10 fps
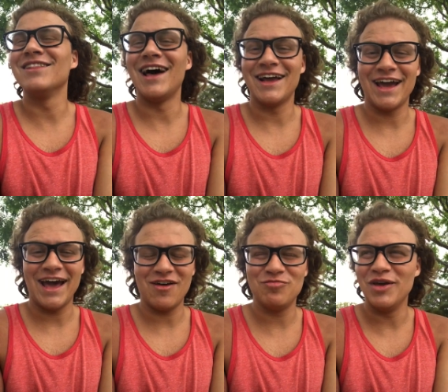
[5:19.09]
like I
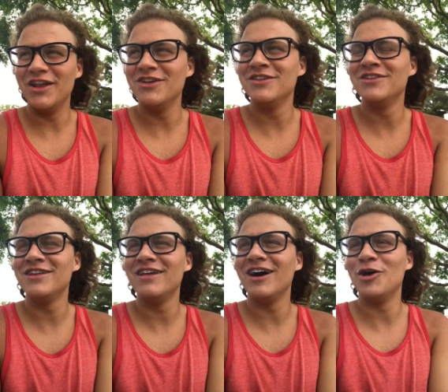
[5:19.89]
have been,
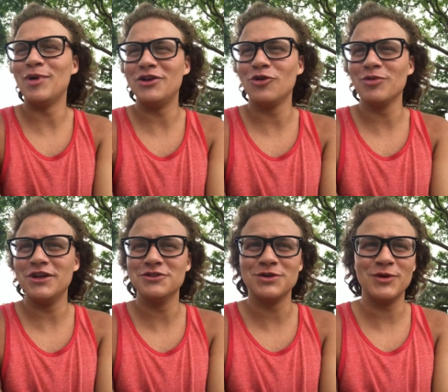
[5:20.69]
I'd
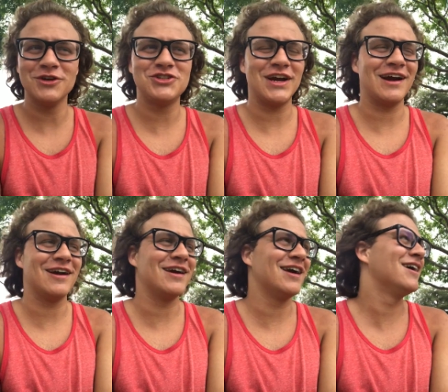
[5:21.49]
normally use a wheelchair,